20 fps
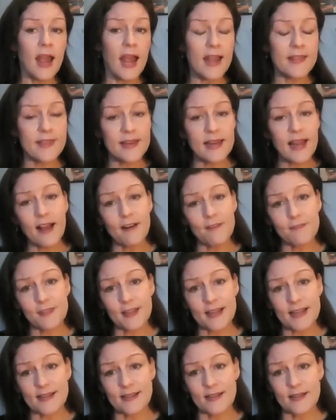and then have
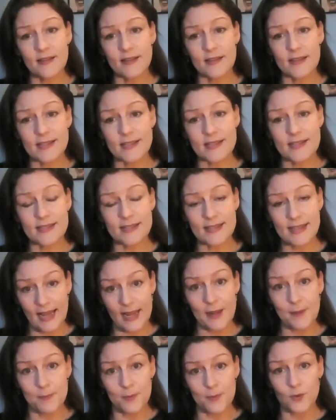that
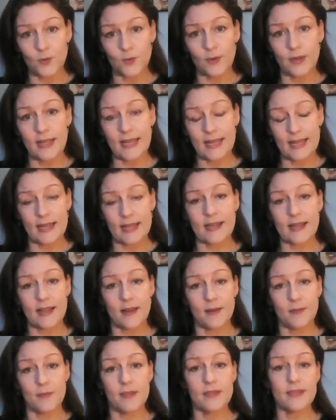stable
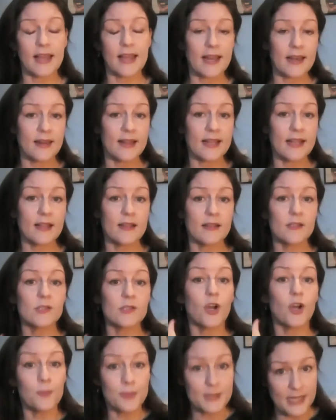income then
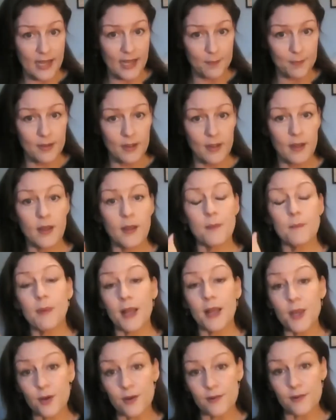topped up
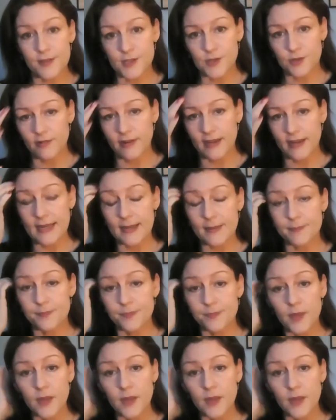by universal credit.